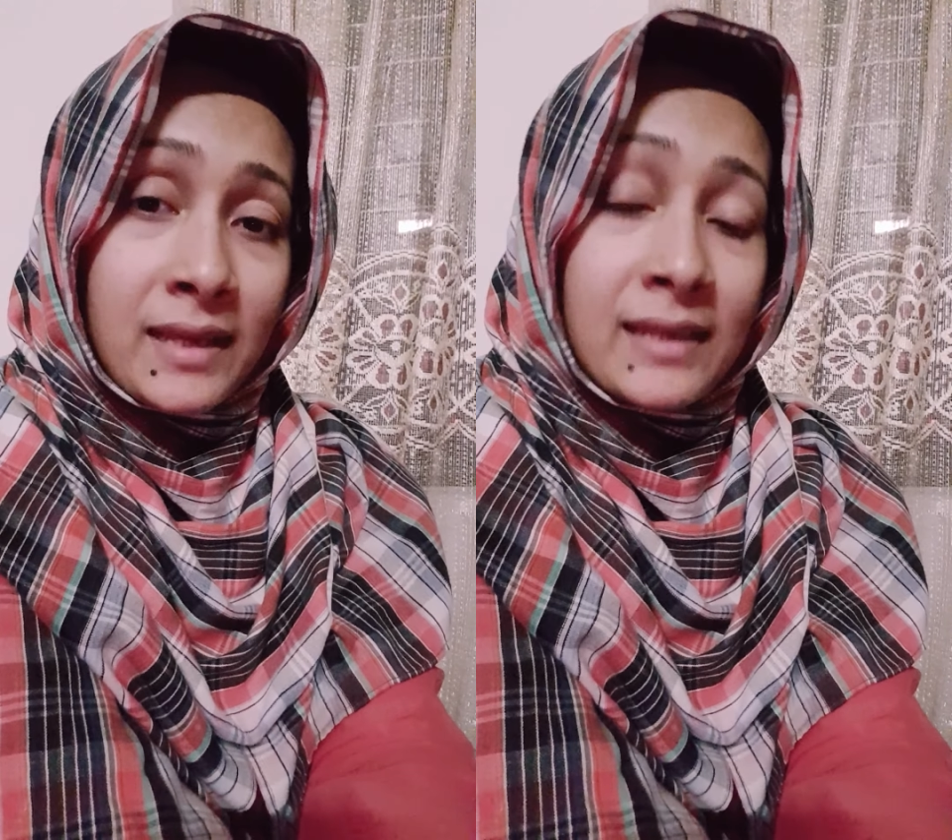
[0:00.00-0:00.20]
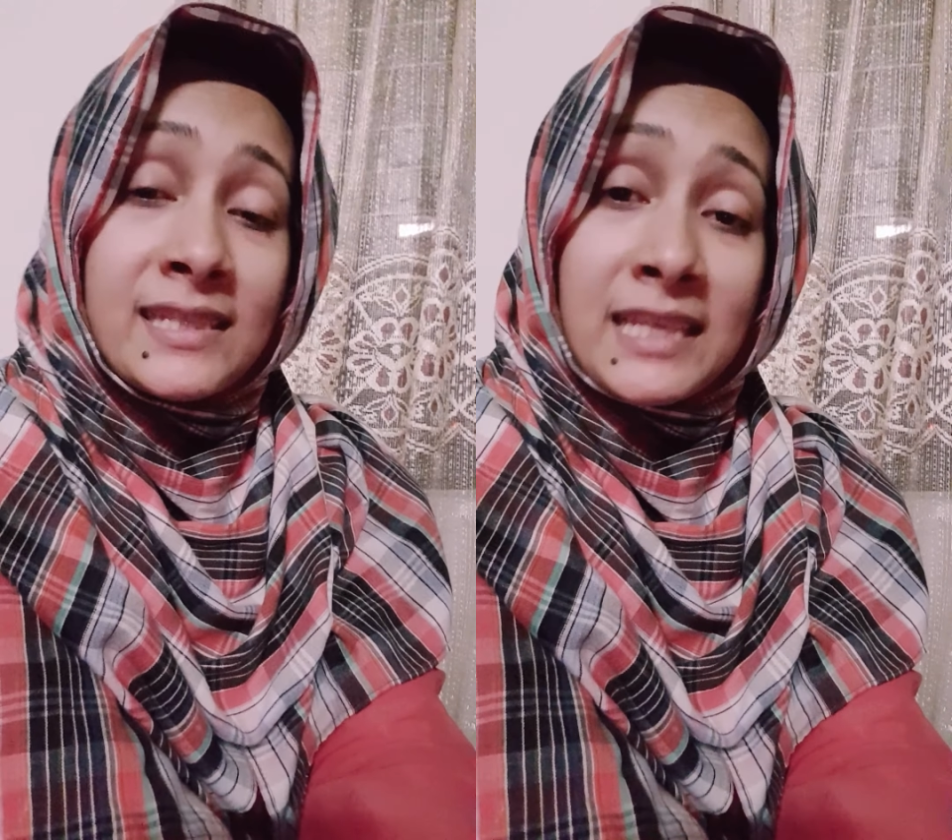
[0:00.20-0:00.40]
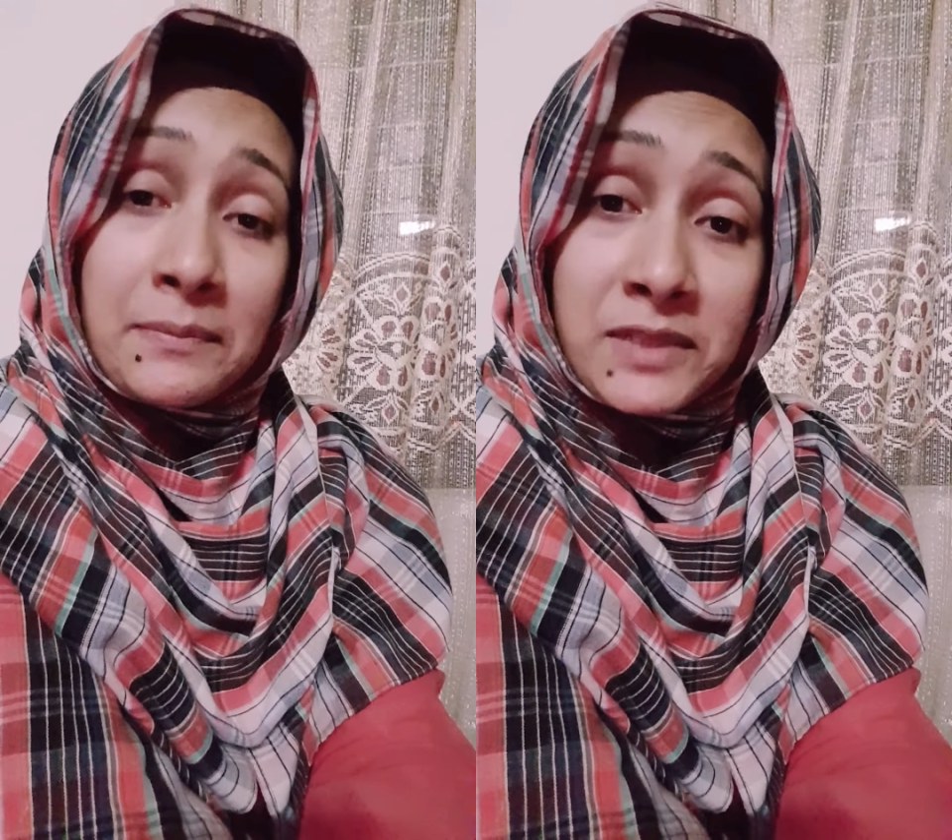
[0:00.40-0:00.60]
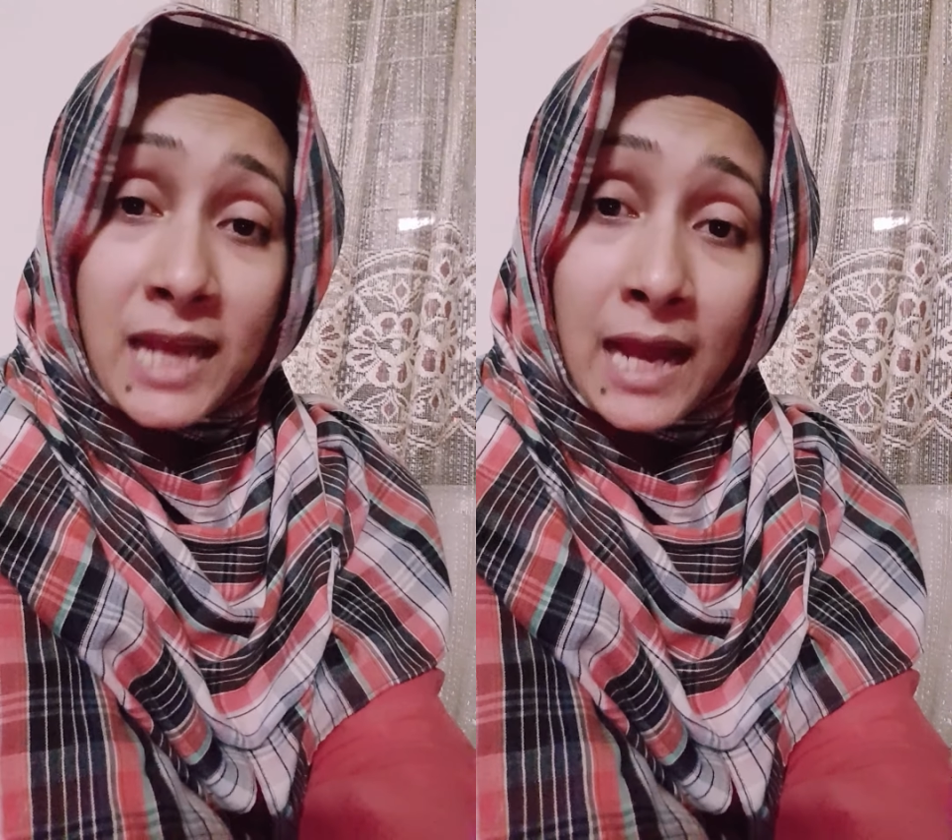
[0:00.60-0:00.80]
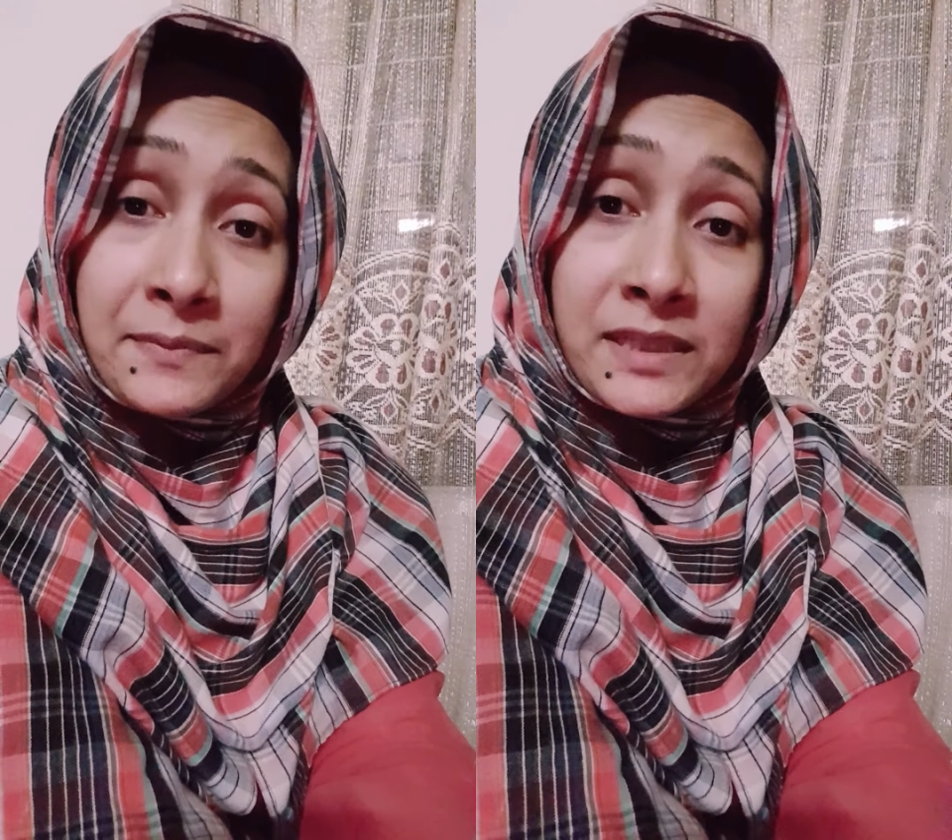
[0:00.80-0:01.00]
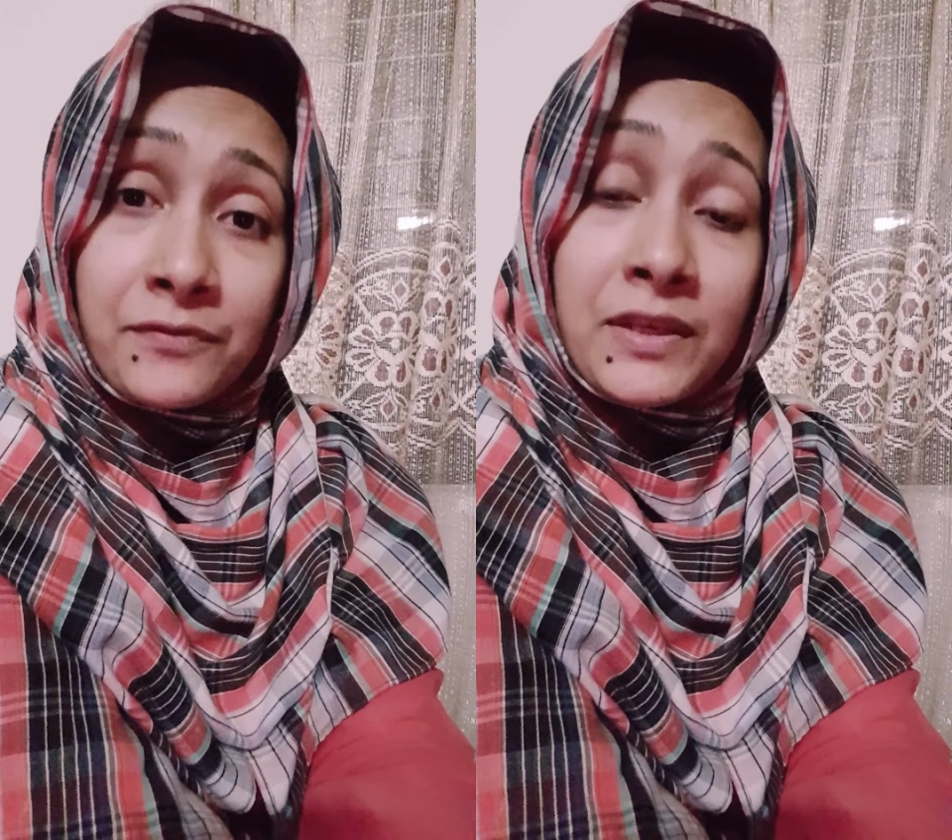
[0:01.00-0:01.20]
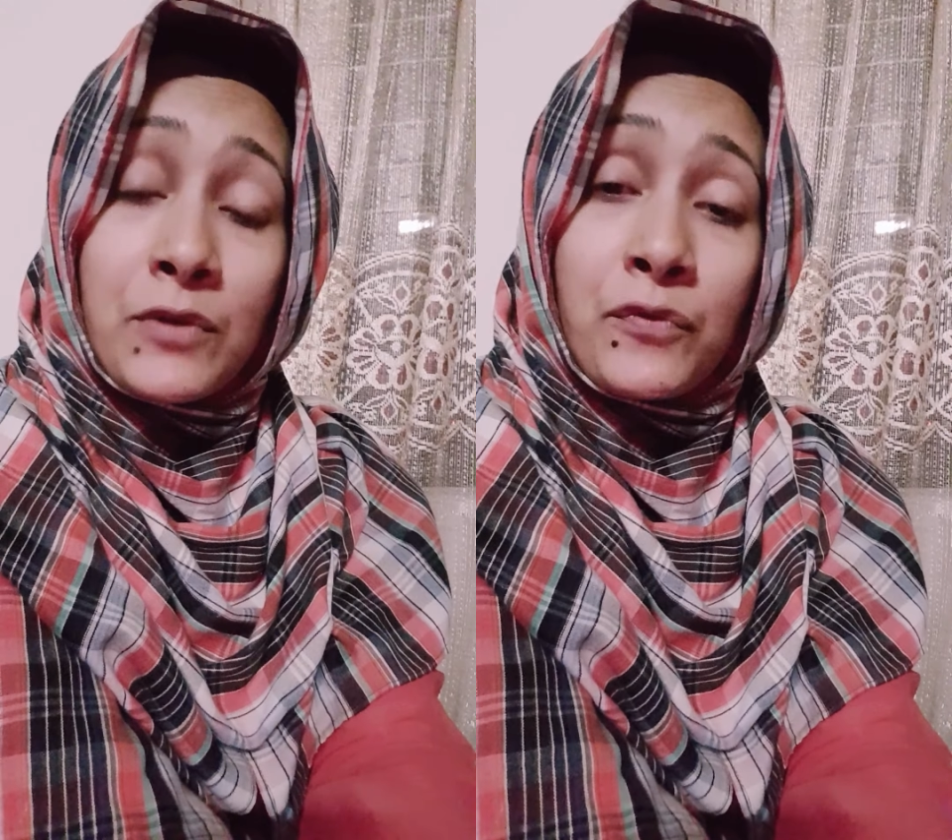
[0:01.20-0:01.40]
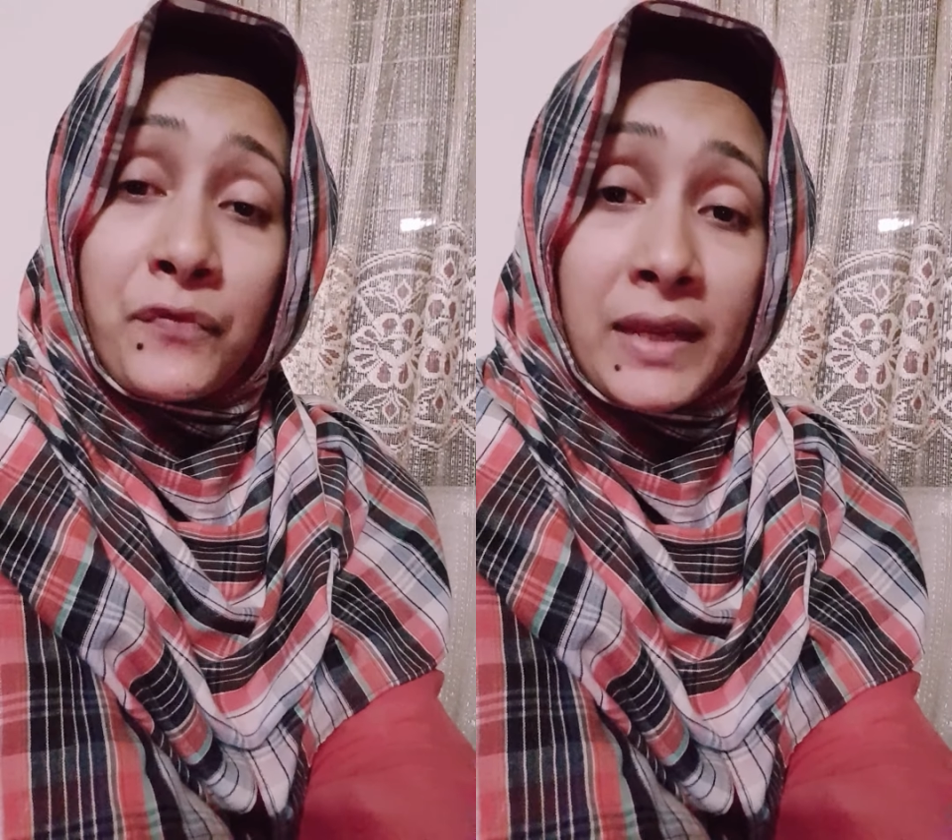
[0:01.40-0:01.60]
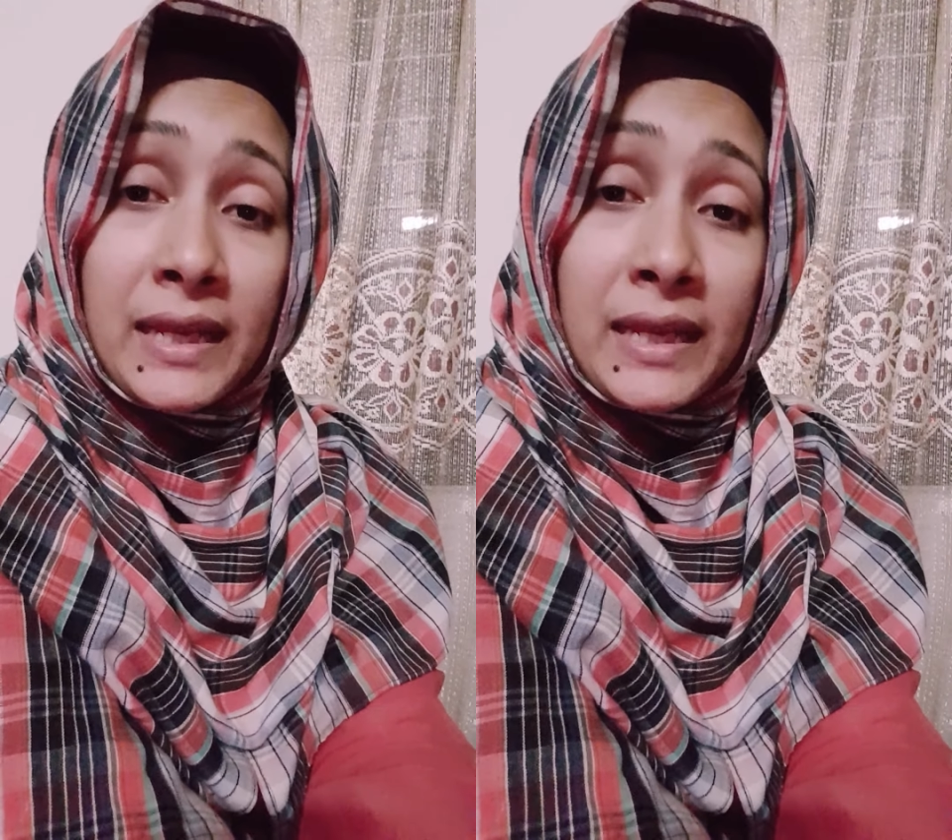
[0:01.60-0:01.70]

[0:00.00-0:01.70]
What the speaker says: Sometimes you feel